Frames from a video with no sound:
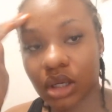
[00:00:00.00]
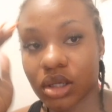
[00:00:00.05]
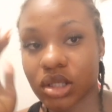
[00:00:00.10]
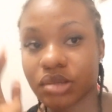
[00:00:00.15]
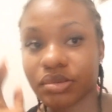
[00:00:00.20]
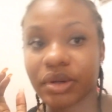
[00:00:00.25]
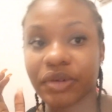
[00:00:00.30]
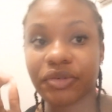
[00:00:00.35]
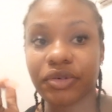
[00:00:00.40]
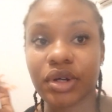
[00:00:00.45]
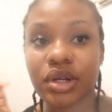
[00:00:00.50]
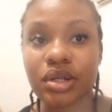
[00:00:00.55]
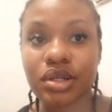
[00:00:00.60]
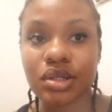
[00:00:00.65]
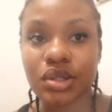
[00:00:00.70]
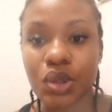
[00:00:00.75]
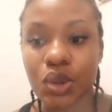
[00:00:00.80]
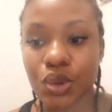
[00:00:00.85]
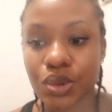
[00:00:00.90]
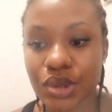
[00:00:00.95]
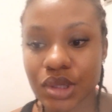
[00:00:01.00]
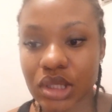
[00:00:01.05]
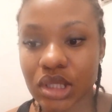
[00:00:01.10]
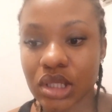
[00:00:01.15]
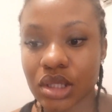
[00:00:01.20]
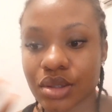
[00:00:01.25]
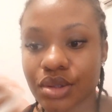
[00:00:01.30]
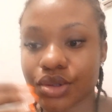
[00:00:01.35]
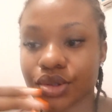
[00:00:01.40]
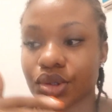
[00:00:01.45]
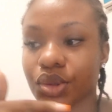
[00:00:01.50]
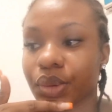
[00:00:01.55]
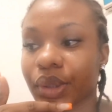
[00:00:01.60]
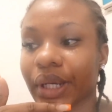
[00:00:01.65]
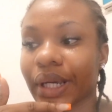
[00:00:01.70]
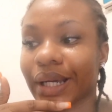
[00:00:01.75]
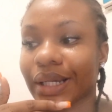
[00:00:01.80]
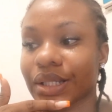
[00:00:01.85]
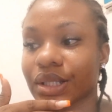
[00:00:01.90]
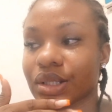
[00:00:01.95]
because my friend is hosting. So
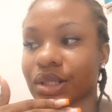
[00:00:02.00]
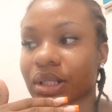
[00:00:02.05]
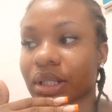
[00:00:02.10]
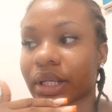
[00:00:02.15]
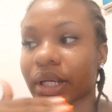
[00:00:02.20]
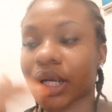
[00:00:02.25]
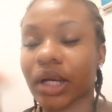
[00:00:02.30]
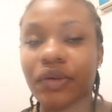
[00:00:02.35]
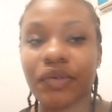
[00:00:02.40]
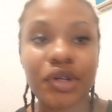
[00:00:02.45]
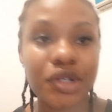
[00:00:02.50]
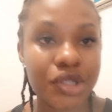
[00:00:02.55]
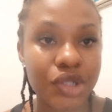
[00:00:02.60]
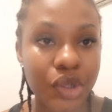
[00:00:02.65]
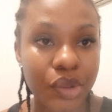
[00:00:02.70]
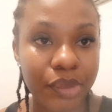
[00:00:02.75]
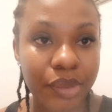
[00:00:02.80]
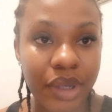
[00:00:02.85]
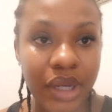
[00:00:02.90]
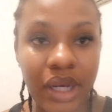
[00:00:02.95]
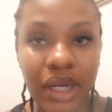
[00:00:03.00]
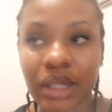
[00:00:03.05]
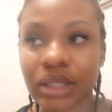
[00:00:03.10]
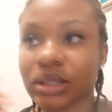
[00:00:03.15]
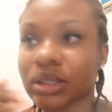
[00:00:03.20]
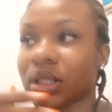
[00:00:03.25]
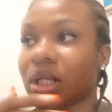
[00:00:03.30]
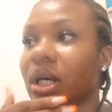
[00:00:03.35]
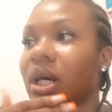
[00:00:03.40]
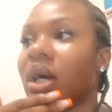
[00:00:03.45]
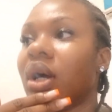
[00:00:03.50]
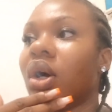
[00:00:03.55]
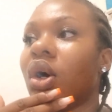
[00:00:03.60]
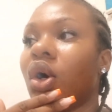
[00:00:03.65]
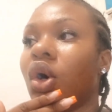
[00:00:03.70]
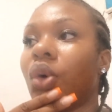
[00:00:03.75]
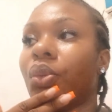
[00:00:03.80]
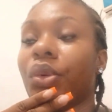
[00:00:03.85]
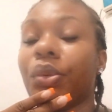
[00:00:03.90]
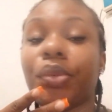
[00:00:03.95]
we had to like arrange our bags,
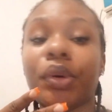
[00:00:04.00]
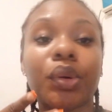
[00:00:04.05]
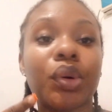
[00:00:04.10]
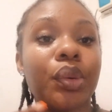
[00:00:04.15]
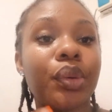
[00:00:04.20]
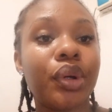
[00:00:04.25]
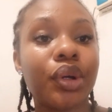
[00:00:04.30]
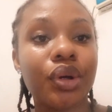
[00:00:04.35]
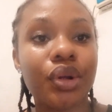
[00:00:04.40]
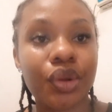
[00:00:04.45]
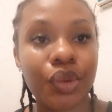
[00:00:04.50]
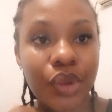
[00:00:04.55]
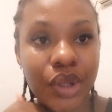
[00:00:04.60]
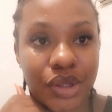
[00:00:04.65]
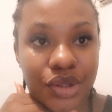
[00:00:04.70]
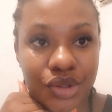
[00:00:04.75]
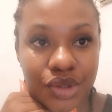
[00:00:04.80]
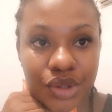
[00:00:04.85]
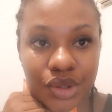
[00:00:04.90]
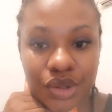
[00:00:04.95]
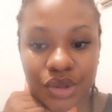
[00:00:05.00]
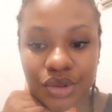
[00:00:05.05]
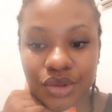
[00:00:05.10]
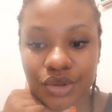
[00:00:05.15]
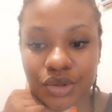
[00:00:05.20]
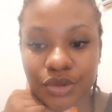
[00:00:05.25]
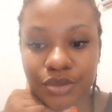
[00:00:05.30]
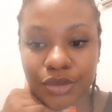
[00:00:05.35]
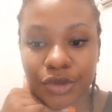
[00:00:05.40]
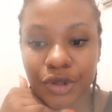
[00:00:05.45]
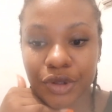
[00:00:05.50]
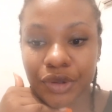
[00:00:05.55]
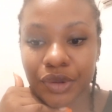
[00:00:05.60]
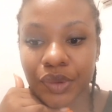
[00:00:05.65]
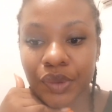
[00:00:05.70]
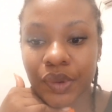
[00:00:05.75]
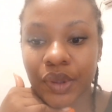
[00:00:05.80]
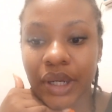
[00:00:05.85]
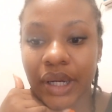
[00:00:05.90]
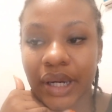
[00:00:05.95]
prepare what we're going to wear to church
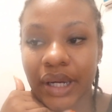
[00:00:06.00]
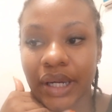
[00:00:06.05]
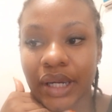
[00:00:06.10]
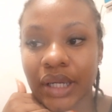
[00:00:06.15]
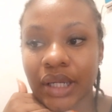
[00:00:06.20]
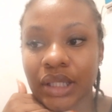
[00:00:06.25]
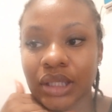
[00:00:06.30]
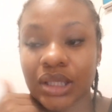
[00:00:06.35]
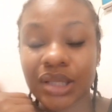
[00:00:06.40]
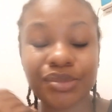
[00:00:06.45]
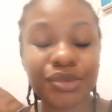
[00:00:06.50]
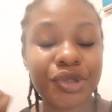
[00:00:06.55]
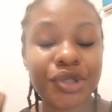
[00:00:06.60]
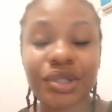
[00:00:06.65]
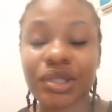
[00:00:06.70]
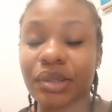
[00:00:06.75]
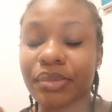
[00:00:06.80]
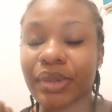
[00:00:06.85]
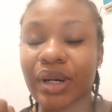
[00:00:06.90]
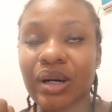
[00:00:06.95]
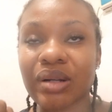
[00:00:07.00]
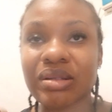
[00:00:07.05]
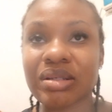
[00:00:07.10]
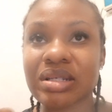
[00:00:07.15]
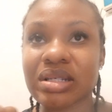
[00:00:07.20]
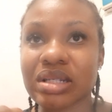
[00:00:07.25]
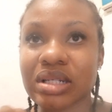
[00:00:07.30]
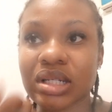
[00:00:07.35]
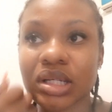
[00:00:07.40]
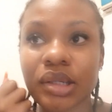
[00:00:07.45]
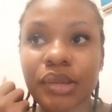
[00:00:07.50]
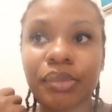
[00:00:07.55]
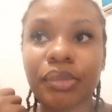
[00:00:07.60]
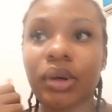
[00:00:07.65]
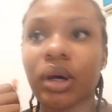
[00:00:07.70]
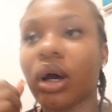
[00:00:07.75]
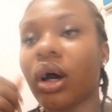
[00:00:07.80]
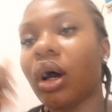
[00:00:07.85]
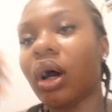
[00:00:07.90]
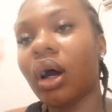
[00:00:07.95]
tomorrow. And I'm just about to sleep
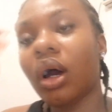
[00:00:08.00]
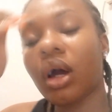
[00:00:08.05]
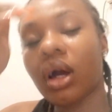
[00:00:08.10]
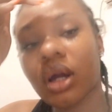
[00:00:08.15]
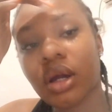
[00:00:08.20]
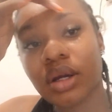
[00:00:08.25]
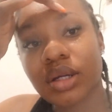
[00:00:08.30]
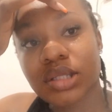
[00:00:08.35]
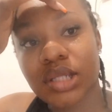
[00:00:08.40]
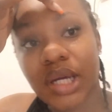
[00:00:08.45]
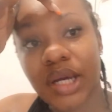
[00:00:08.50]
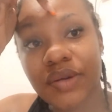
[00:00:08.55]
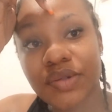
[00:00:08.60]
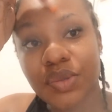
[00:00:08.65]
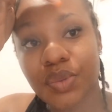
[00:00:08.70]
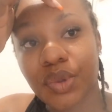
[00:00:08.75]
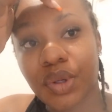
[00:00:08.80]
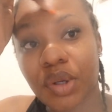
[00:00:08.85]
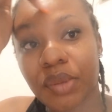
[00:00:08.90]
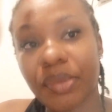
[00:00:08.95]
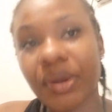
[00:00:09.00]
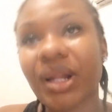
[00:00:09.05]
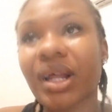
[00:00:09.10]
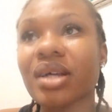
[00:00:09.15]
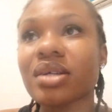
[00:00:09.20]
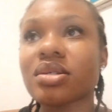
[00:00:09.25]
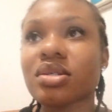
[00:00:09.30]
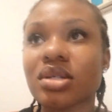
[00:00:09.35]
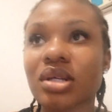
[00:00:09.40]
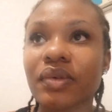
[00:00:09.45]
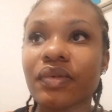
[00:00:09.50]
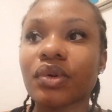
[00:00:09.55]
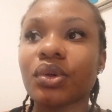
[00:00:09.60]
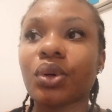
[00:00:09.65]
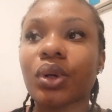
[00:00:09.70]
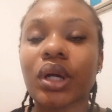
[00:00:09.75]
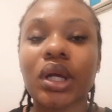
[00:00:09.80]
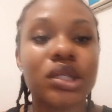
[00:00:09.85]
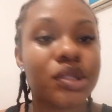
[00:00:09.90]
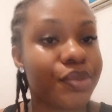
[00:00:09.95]
because I have to wake up at like
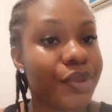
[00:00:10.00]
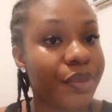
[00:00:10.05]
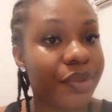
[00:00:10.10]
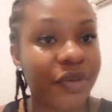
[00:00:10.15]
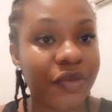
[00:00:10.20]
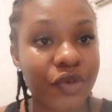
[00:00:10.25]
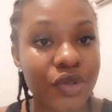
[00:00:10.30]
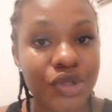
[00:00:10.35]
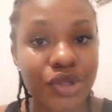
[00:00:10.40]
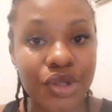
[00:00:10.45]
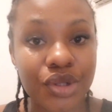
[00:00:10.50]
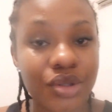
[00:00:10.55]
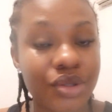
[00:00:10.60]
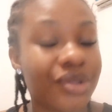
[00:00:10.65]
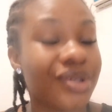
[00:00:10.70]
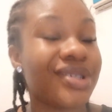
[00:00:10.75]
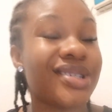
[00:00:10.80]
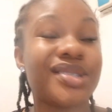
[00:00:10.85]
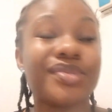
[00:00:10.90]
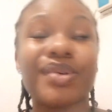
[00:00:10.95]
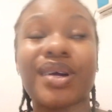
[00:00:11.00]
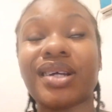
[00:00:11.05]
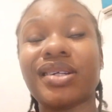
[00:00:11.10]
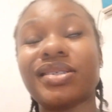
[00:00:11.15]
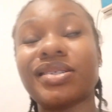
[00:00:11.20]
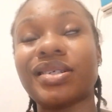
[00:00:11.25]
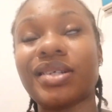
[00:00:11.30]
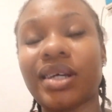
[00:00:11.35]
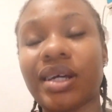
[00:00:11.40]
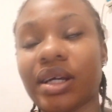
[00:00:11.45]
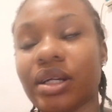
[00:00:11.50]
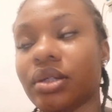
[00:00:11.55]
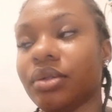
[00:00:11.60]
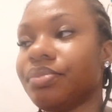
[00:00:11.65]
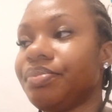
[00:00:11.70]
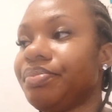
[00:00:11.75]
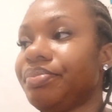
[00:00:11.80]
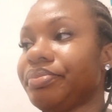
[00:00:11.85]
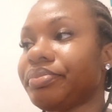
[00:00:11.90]
7 or 8 to prepare for church. Church is by 10.